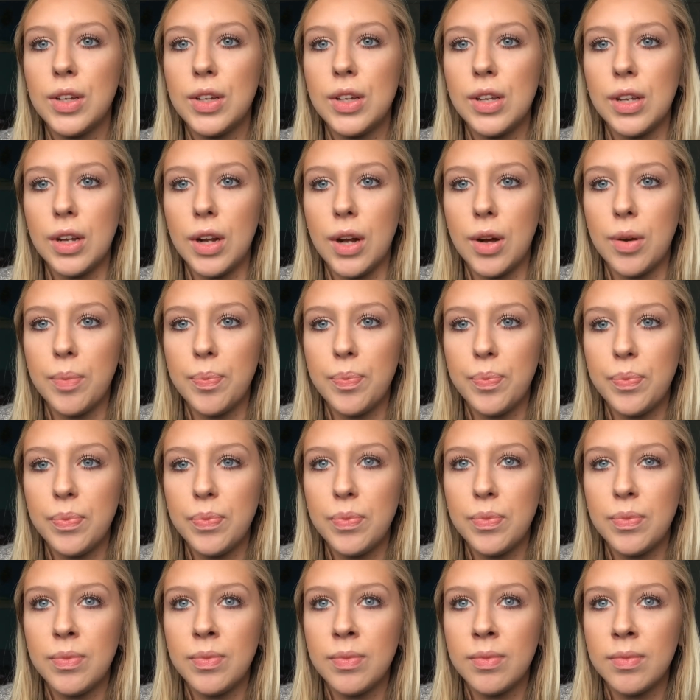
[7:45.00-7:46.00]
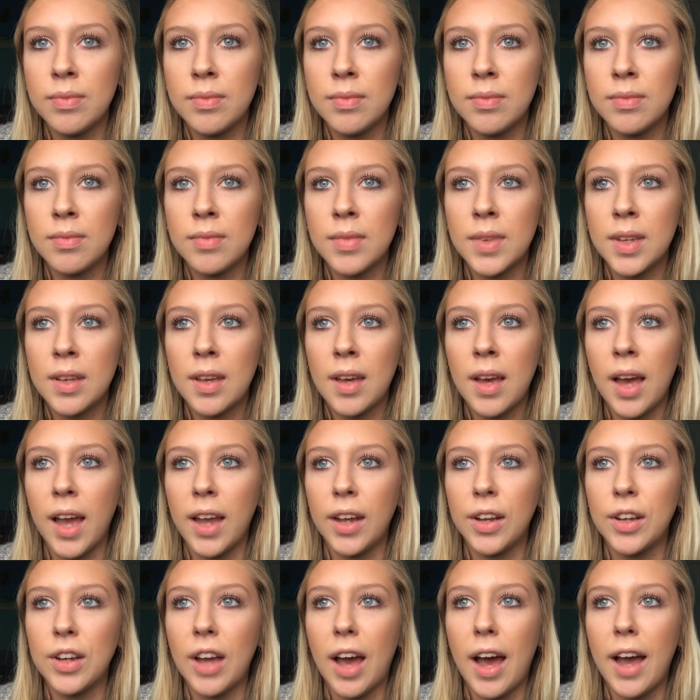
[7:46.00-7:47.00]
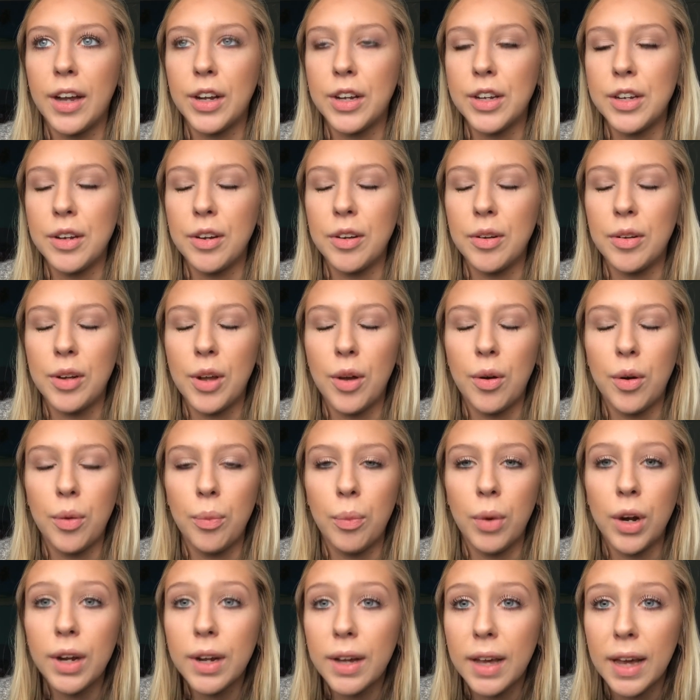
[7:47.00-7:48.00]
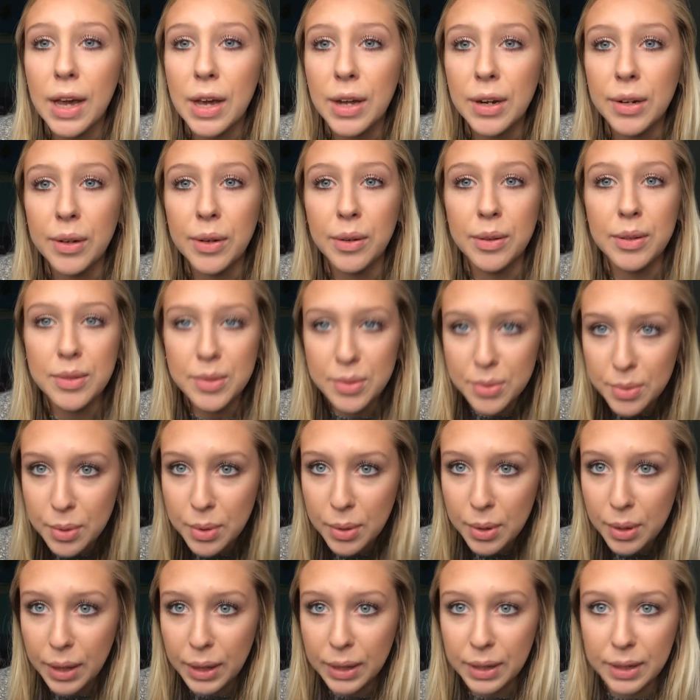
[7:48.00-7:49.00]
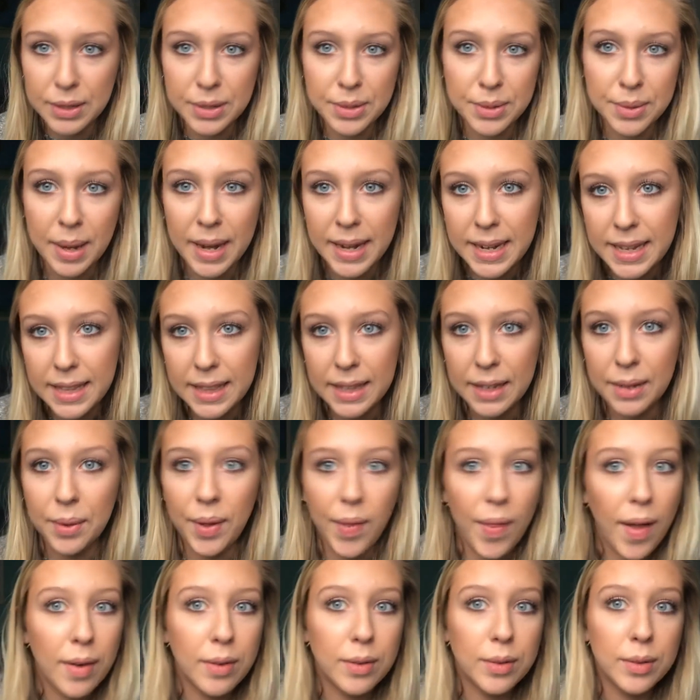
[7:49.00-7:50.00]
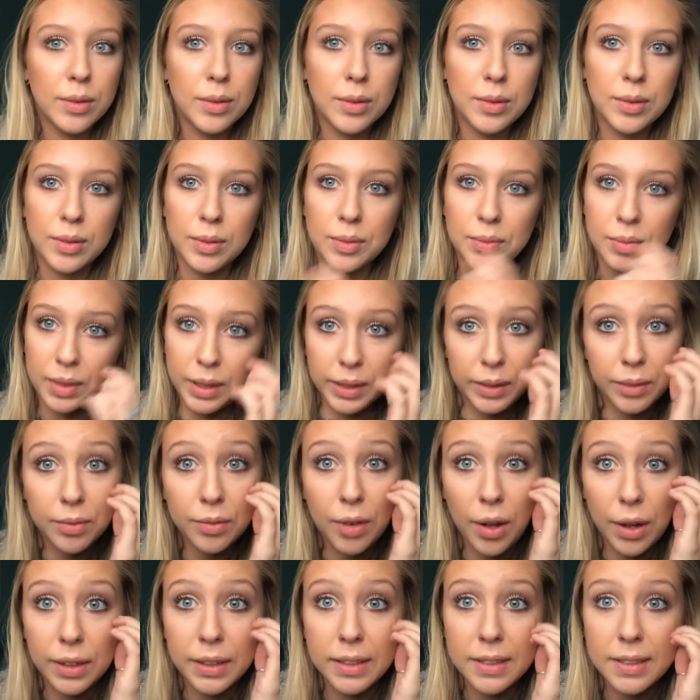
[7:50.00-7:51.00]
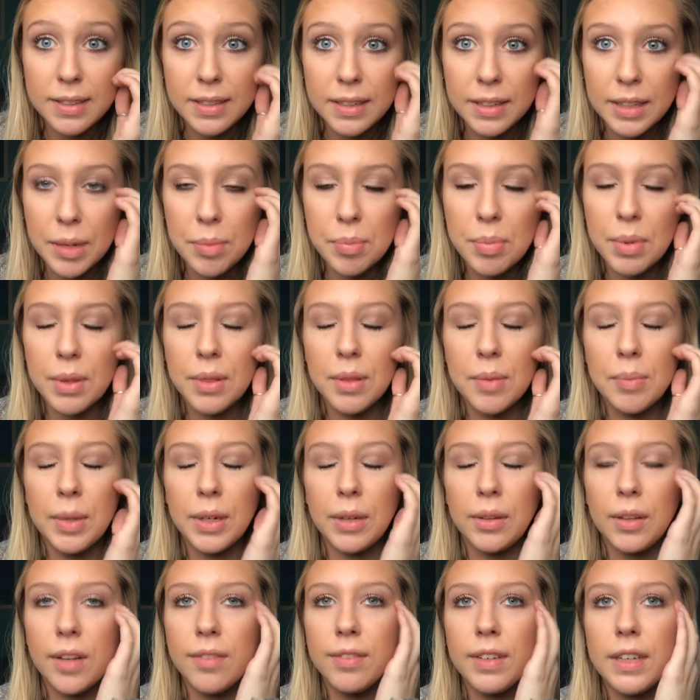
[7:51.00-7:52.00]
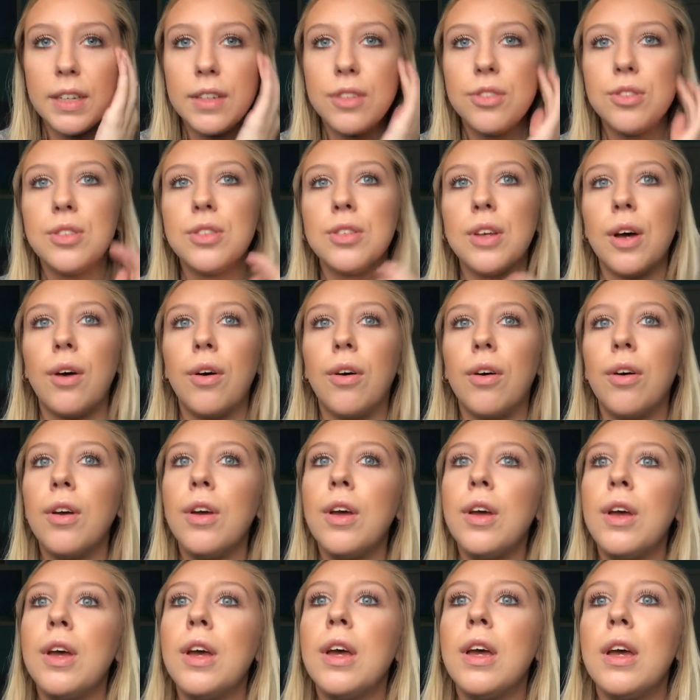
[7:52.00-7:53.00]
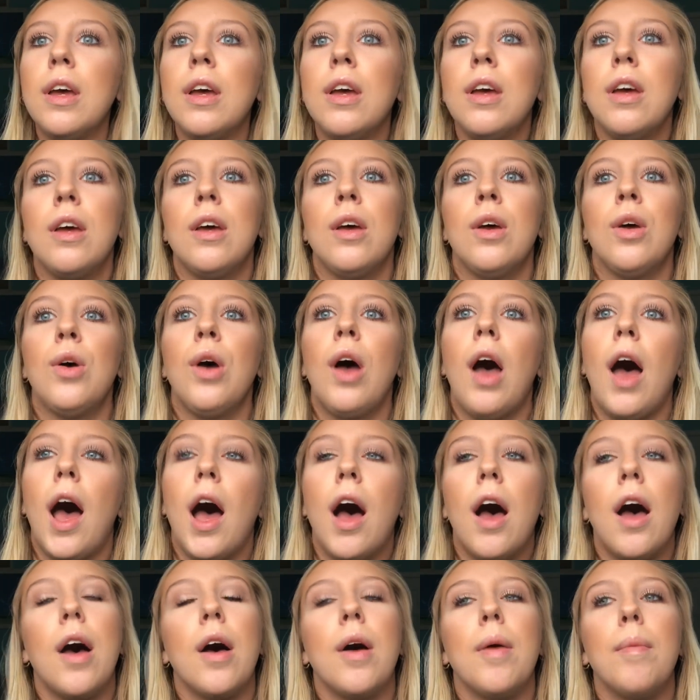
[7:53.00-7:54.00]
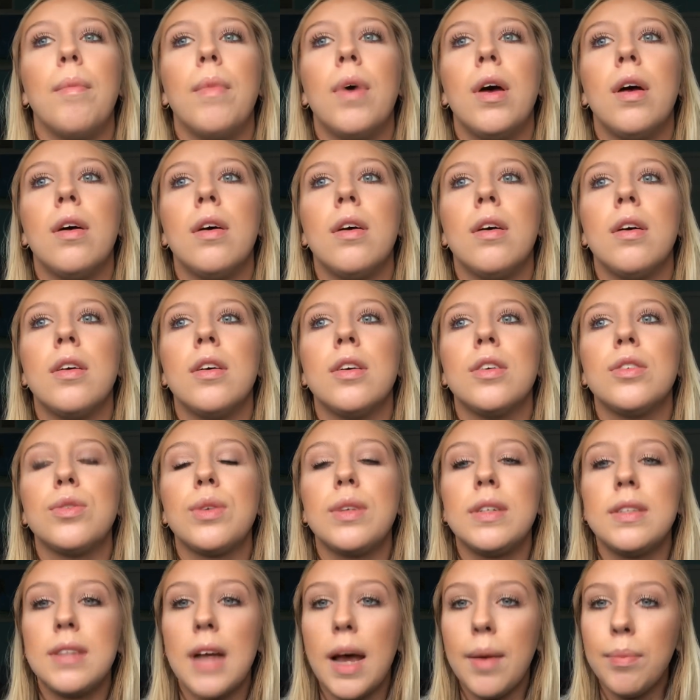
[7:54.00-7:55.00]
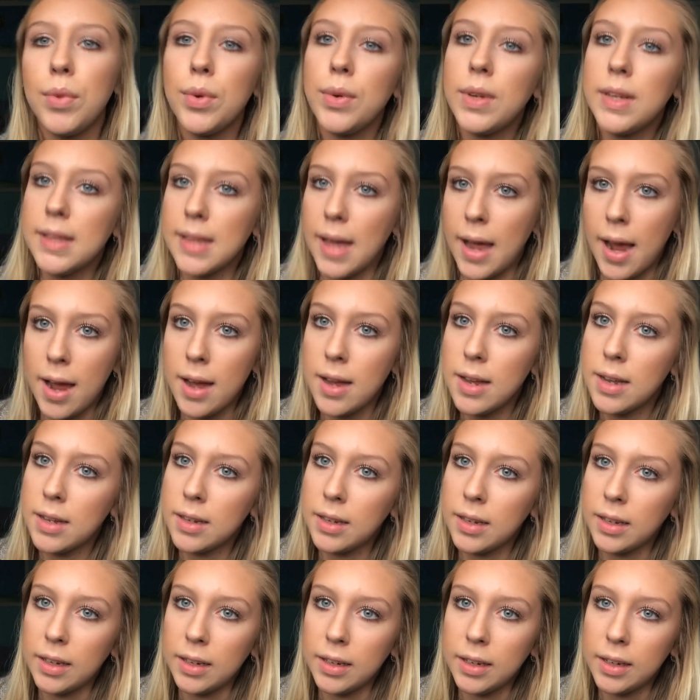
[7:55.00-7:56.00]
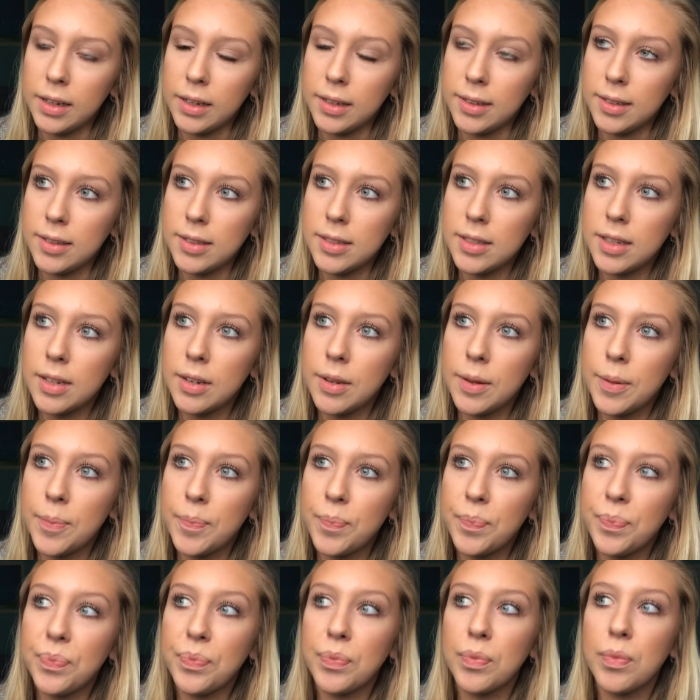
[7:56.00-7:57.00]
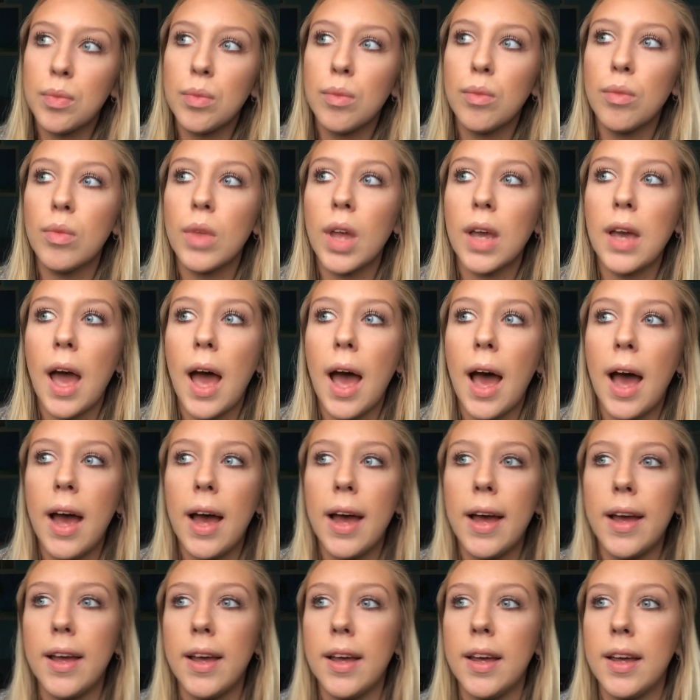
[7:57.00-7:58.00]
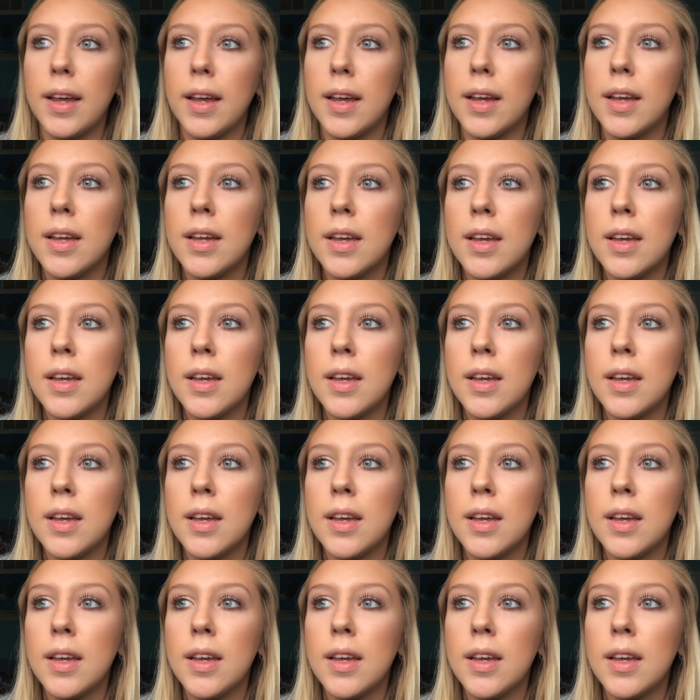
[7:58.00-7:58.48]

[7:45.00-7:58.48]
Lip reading: you know, I couldn't go to work, I couldn't go to school, I couldn't do anything without like falling asleep in the middle of it. So so I stopped doing that, and I